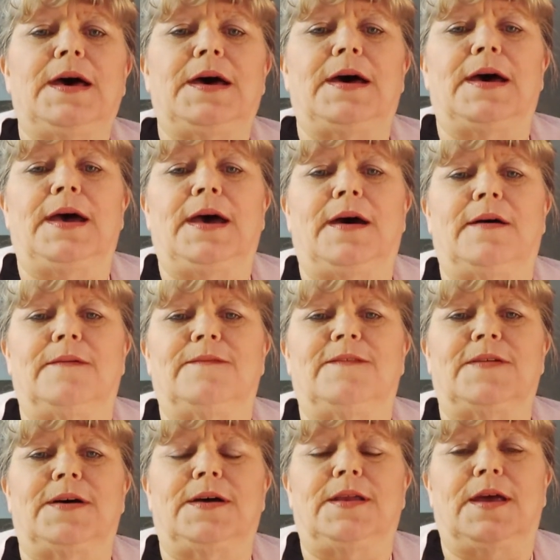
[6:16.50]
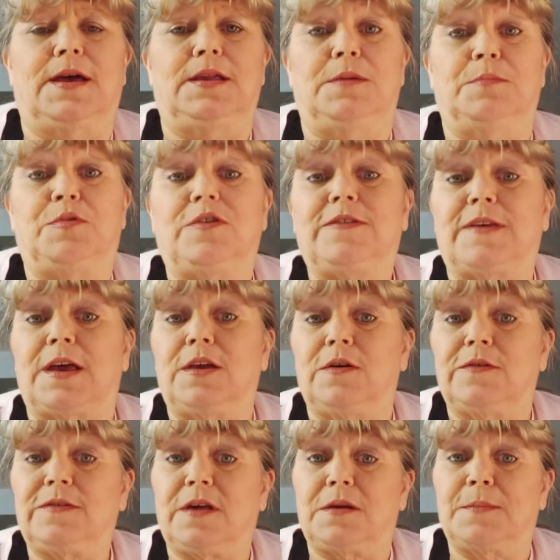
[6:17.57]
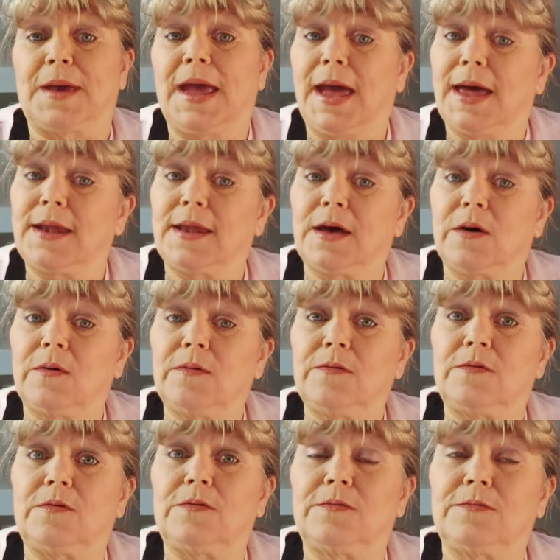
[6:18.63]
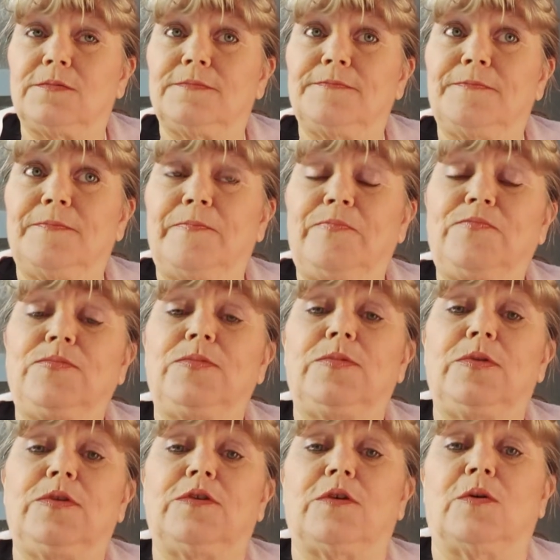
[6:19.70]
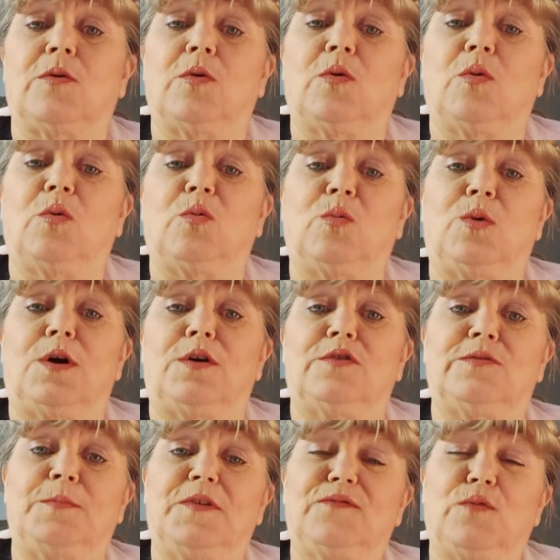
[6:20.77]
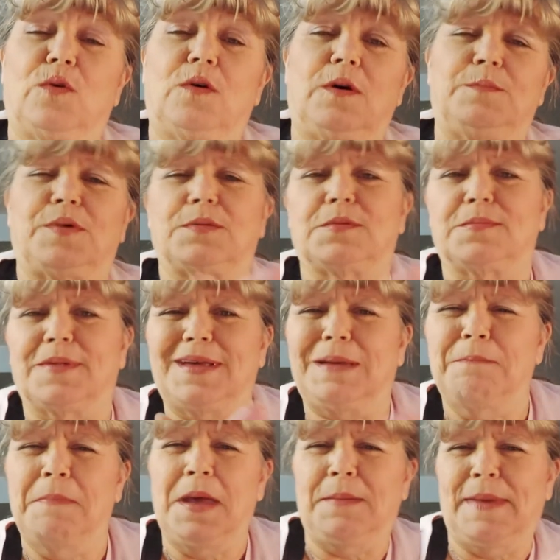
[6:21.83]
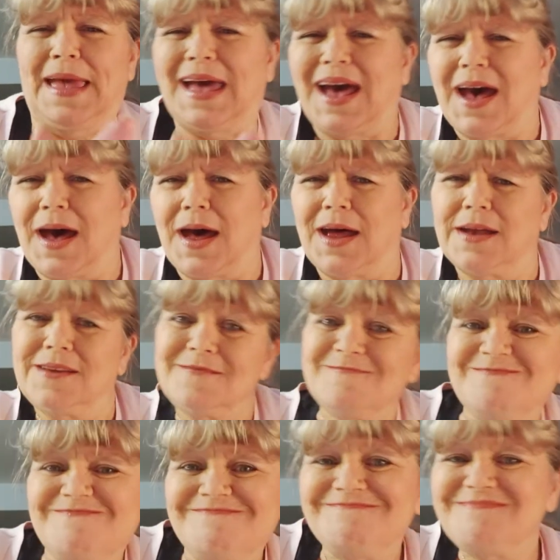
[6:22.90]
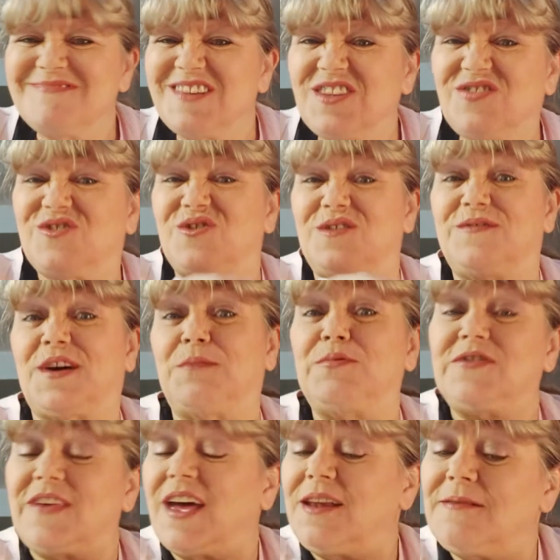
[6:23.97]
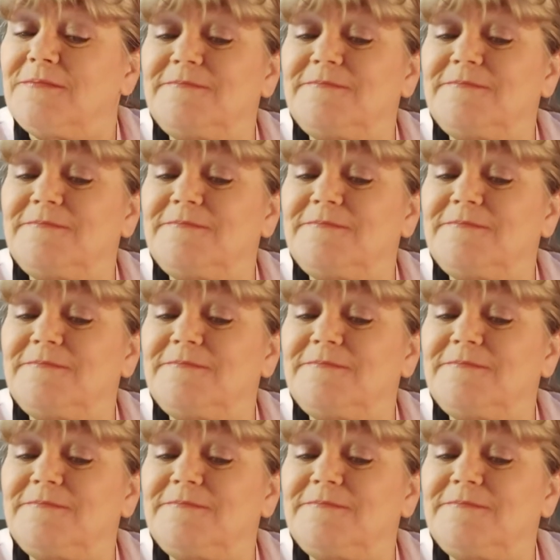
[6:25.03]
I have 90% use out of my hand now. So whereas before I probably maybe had 35%.